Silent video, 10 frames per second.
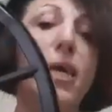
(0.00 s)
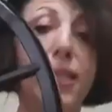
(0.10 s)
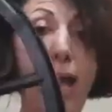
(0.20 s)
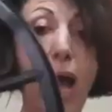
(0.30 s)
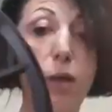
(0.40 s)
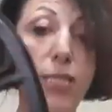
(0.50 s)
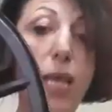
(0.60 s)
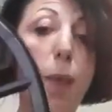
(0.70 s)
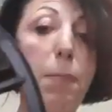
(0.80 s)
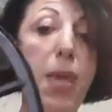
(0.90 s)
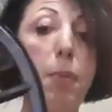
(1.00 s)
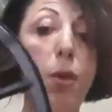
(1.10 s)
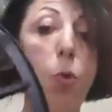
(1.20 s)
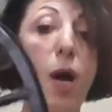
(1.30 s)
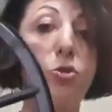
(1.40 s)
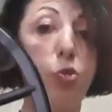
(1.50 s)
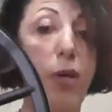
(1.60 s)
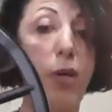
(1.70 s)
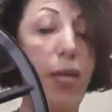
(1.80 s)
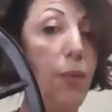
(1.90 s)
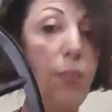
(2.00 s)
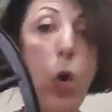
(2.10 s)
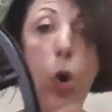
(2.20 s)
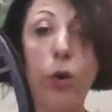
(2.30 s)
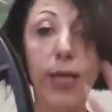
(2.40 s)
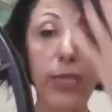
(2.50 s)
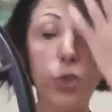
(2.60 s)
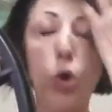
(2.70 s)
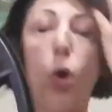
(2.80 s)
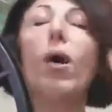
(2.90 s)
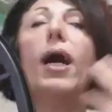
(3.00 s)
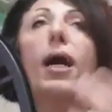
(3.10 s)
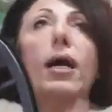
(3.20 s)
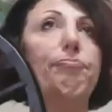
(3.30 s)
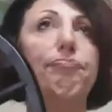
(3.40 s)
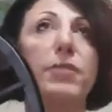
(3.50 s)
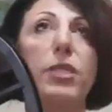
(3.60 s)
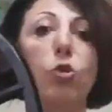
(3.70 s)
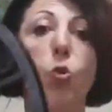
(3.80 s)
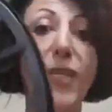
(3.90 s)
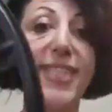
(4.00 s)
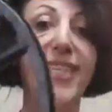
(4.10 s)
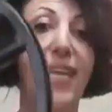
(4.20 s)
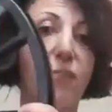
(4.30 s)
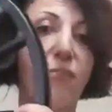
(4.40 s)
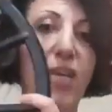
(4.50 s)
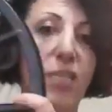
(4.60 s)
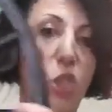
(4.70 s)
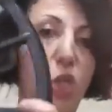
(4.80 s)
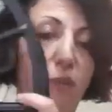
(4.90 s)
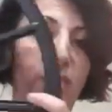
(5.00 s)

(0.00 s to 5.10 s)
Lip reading: now some may be wondering, okay, so what's the advantage of